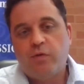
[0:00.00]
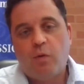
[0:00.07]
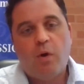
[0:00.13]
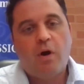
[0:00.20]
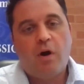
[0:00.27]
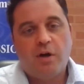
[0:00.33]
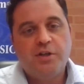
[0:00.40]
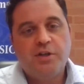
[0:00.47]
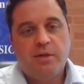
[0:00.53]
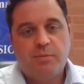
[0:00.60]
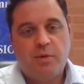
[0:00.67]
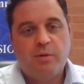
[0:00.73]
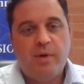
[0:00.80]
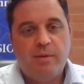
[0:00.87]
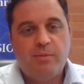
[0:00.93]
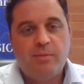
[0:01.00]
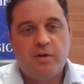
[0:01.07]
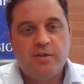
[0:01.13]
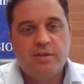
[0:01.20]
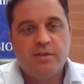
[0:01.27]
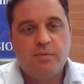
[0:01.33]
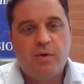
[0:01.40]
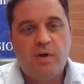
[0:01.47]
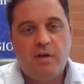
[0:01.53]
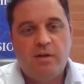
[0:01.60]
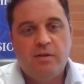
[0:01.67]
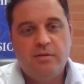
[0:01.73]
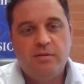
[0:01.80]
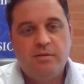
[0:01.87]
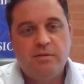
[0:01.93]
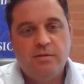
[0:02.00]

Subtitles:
for our chamber members as well.